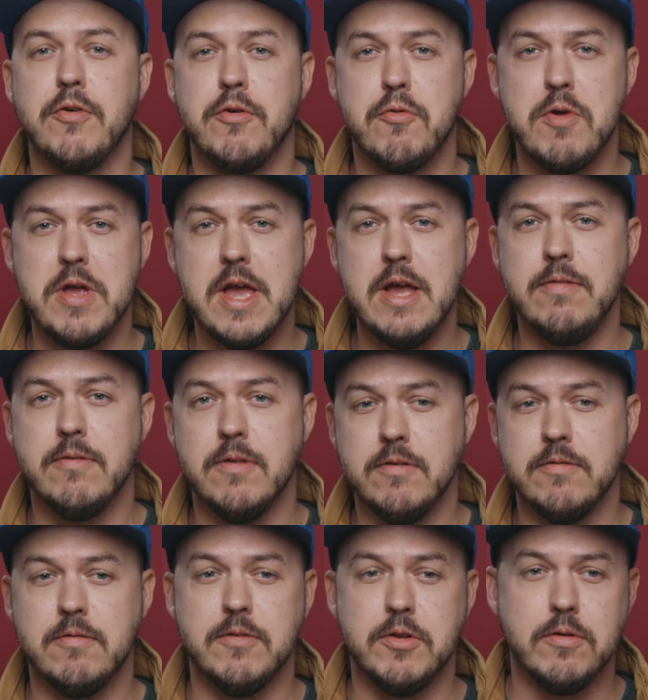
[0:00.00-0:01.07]
to create
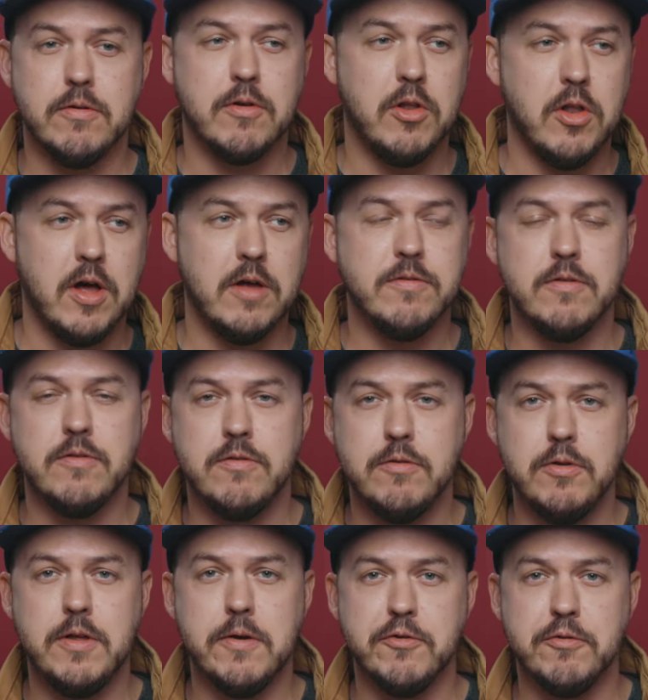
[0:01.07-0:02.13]
this little closet
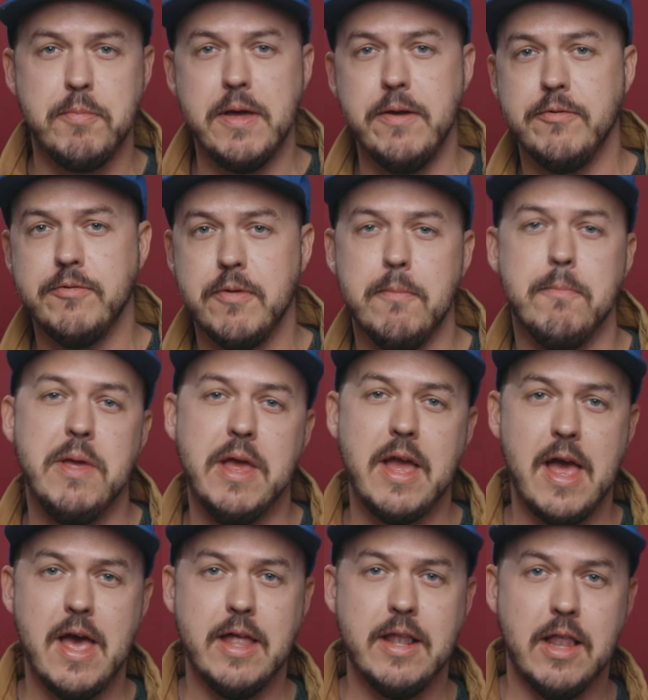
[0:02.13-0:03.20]
studio space
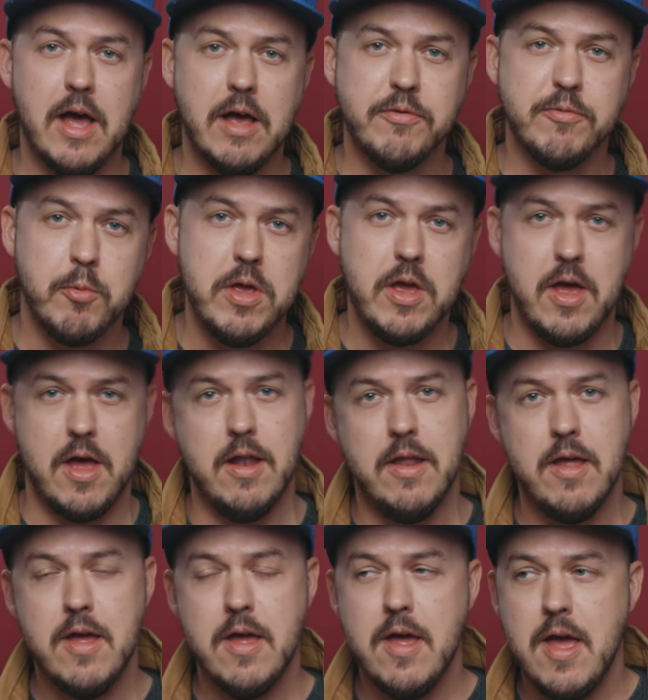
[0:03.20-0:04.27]
began last weekend,
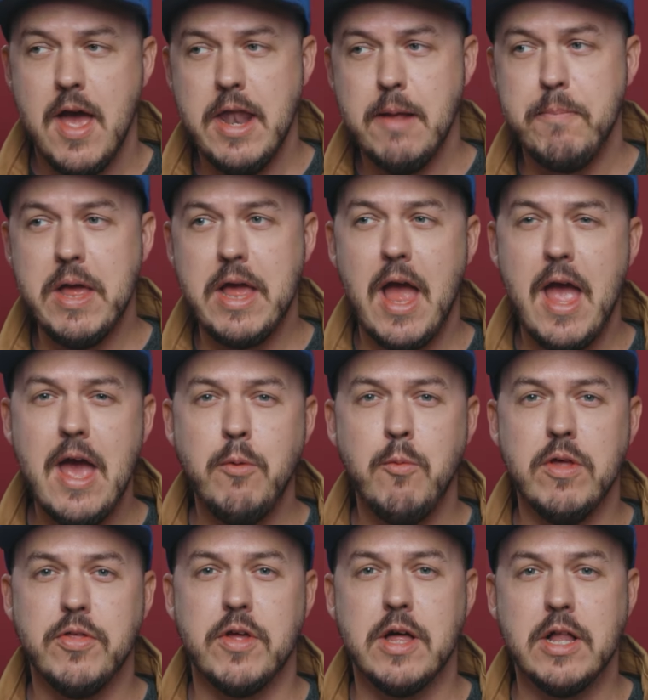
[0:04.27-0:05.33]
and it began
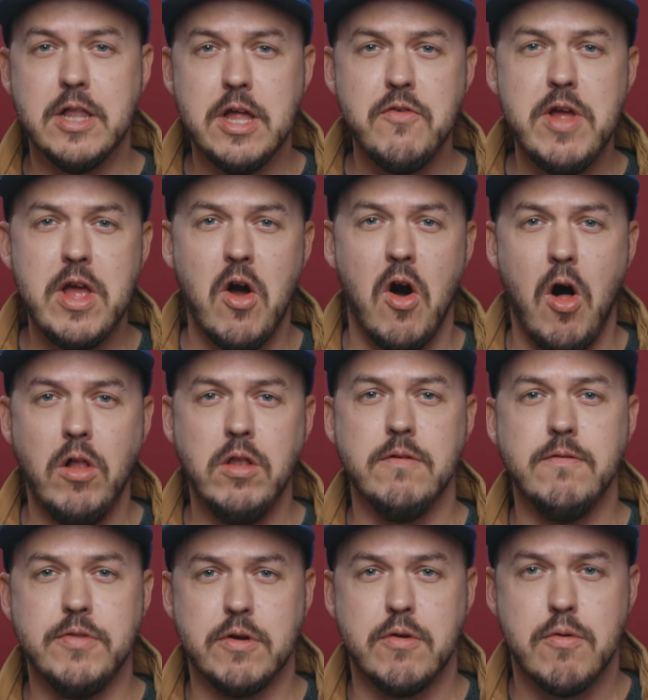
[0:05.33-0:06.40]
with clearing all
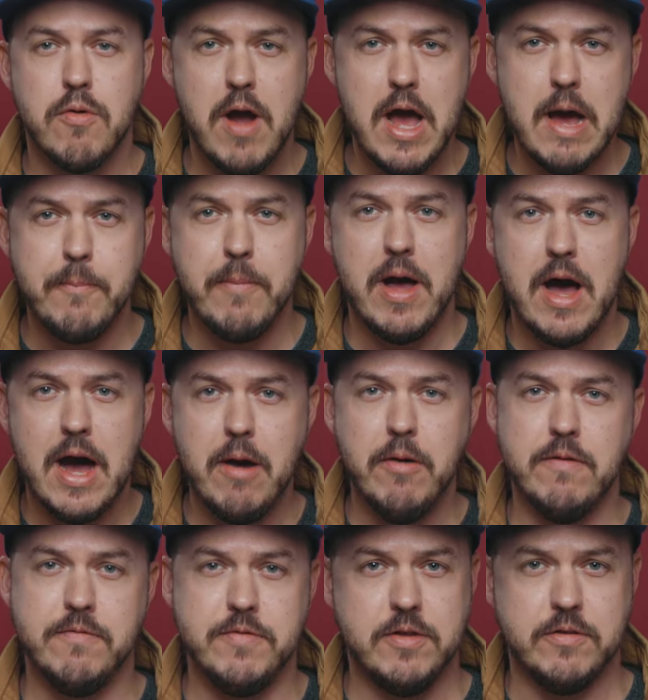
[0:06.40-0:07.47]
of the crap out
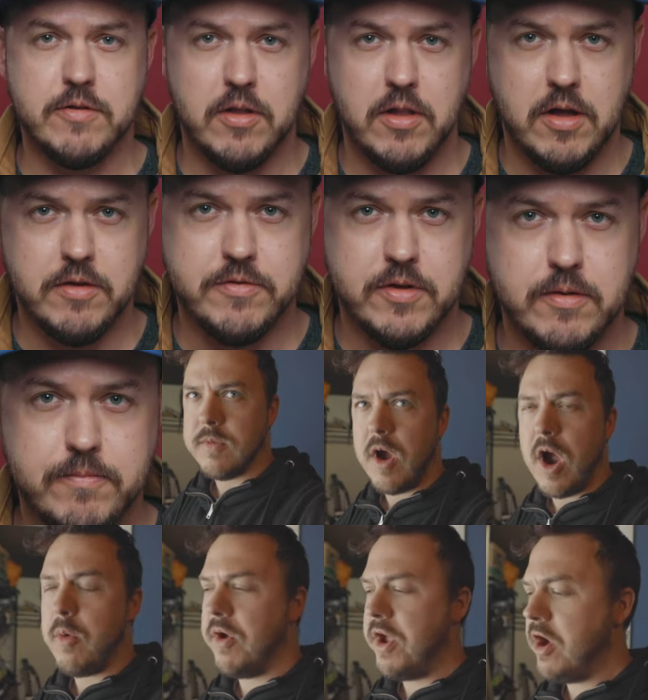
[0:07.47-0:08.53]
of this closet. All
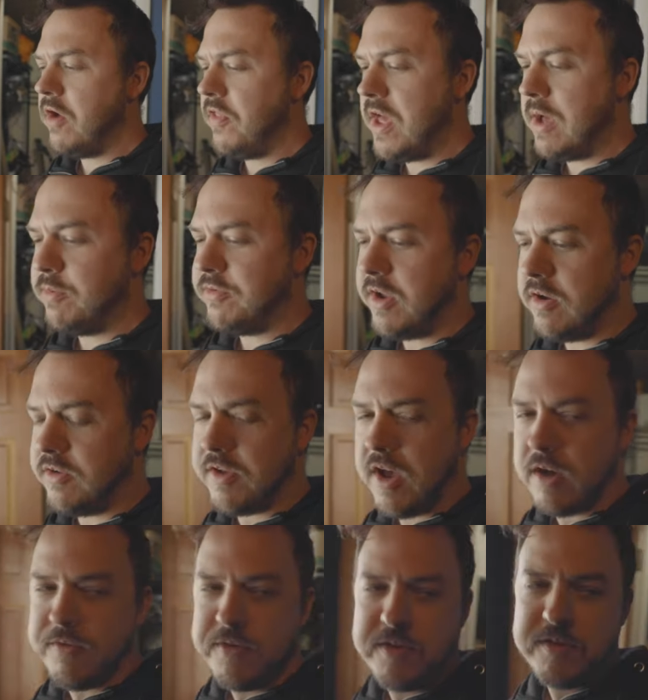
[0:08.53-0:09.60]
right, we're here in the upstairs
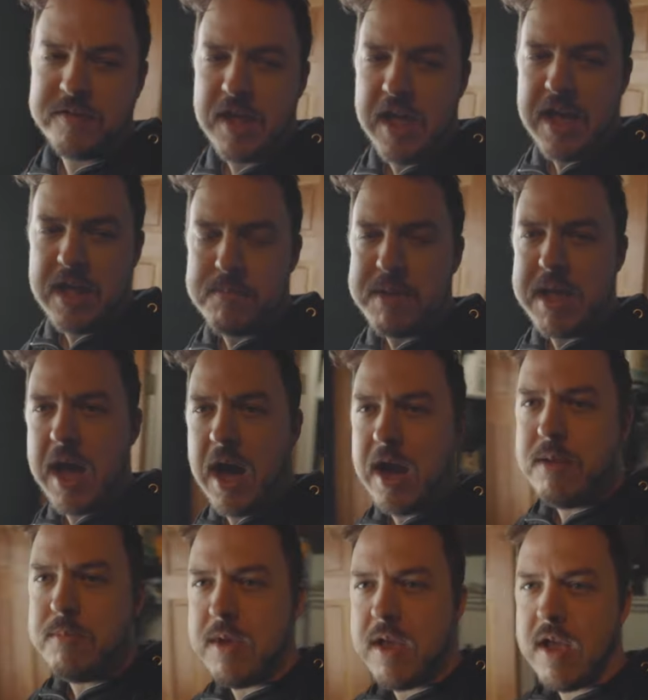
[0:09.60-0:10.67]
office, and
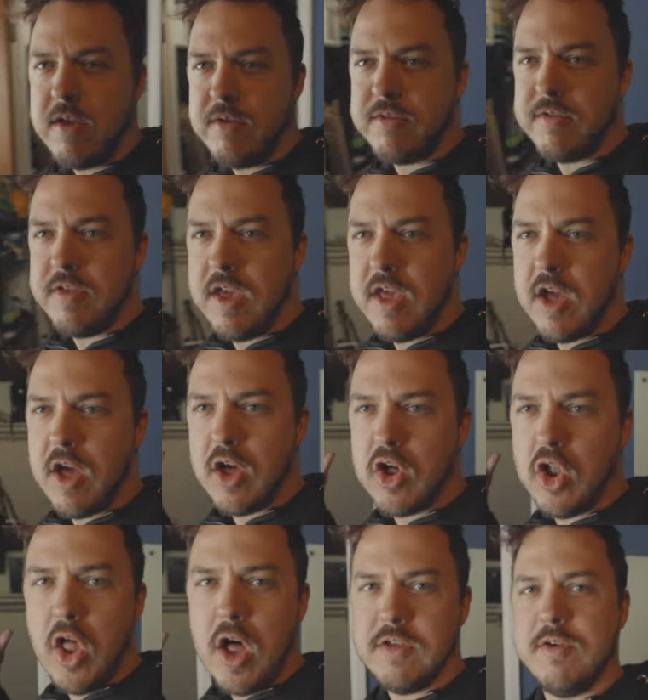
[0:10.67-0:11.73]
behind me is the
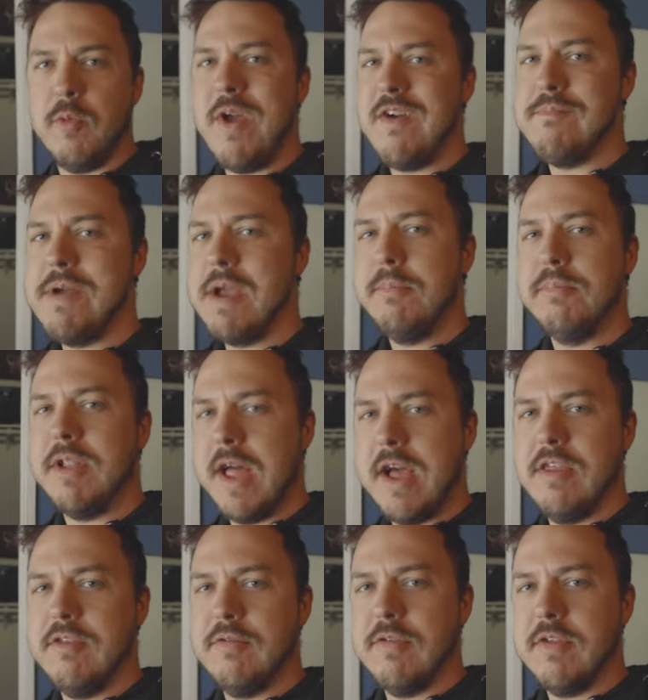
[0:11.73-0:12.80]
closet. We have big
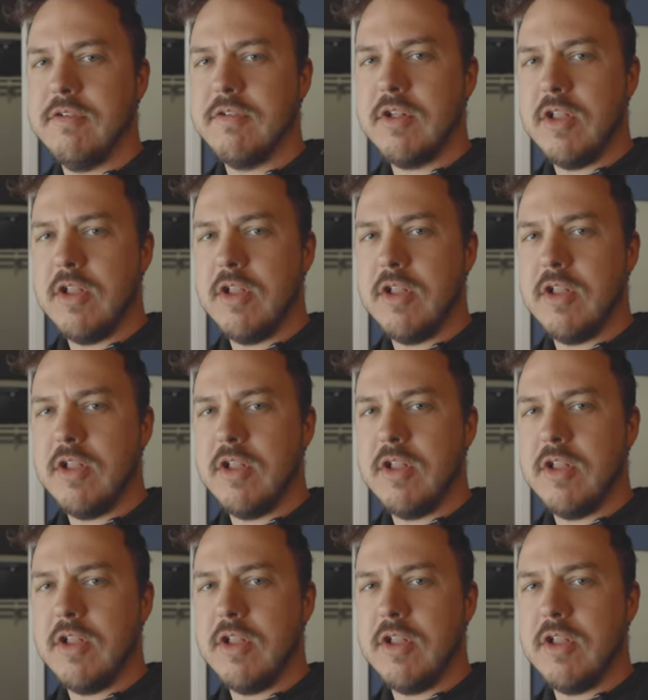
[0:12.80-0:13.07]
plans for this